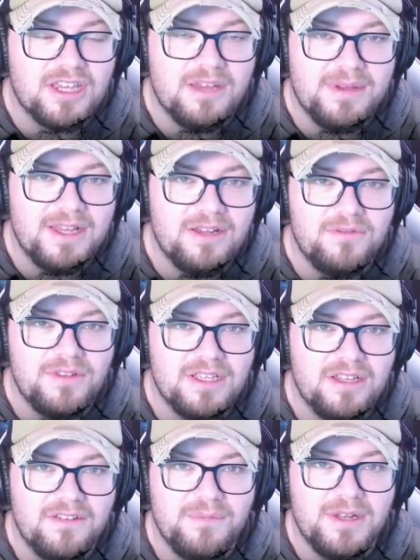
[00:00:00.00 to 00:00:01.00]
come out that
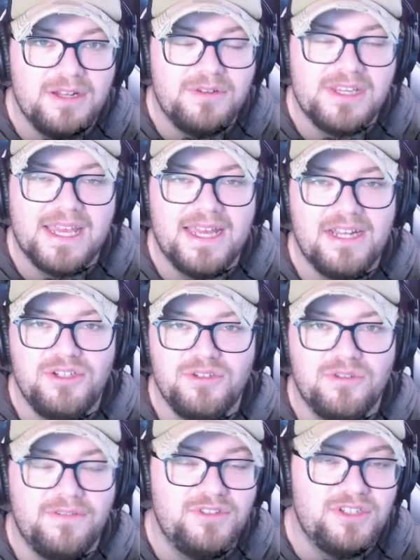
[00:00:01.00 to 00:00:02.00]
I've been able to catch
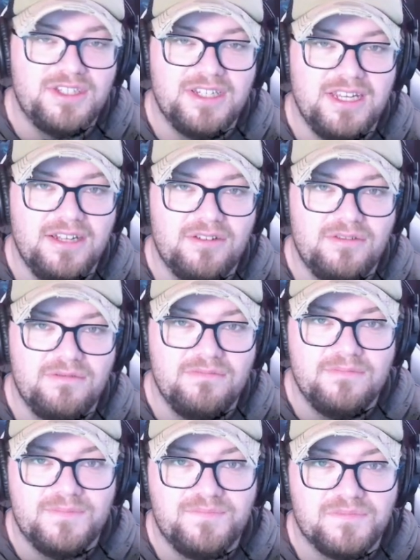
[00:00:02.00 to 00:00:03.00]
or I've just seen
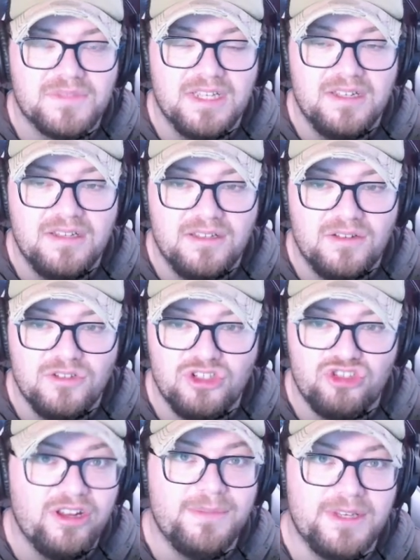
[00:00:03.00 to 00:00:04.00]
on
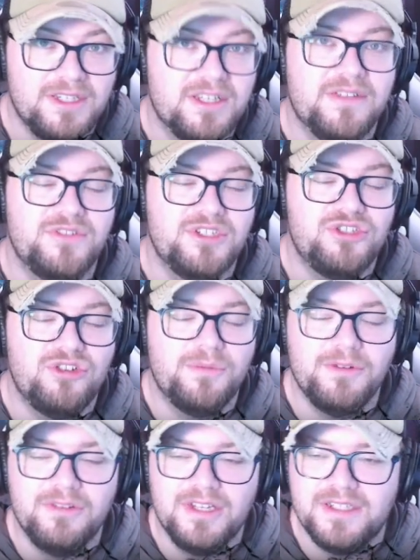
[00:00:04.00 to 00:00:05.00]
streaming services
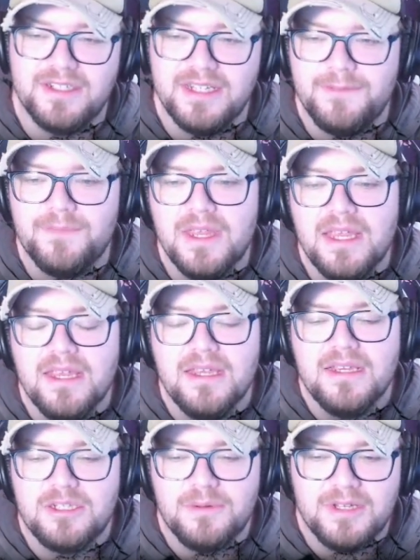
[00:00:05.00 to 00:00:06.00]
dropping recently.
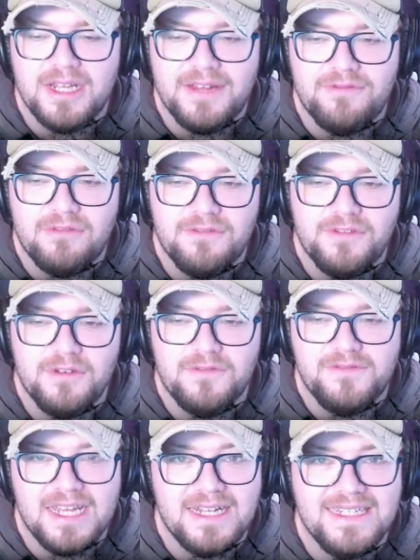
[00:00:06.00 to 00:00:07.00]
So we're going to have a review
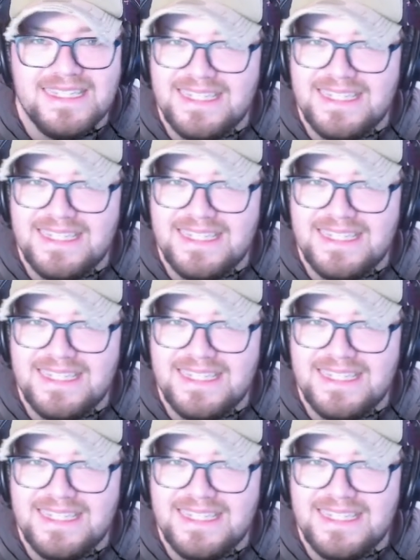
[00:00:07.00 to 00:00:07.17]
of Daddy's